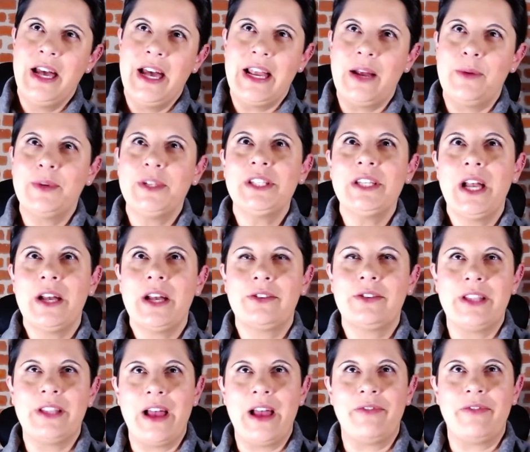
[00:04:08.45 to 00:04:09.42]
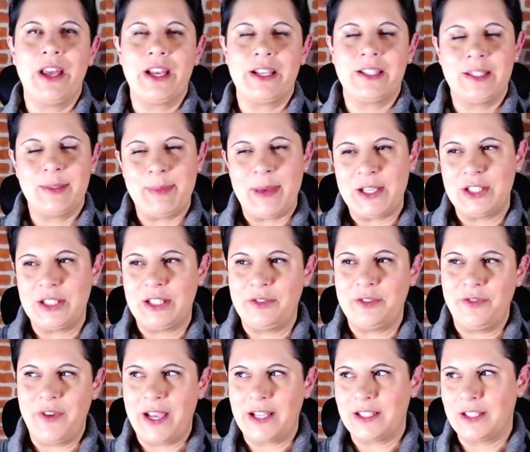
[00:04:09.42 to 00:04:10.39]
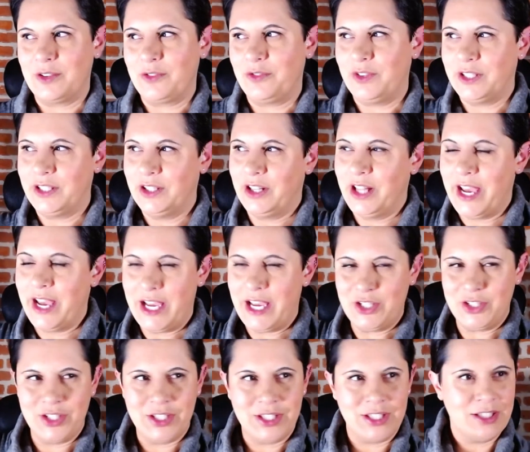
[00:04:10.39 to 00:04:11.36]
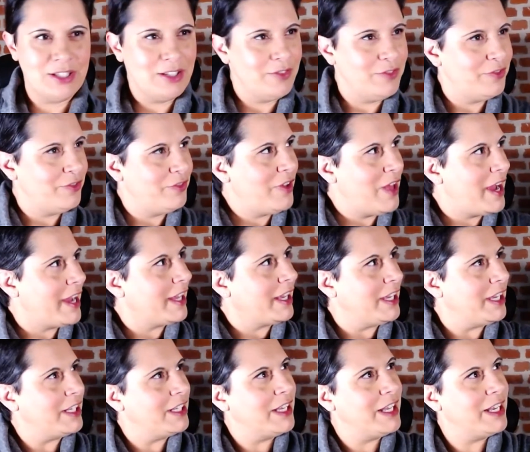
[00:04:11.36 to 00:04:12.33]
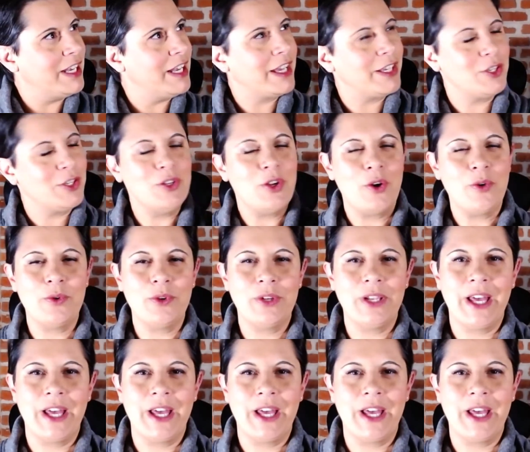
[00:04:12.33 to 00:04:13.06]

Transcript: And I wish I could have like special effects of little angels flying in and like, you know,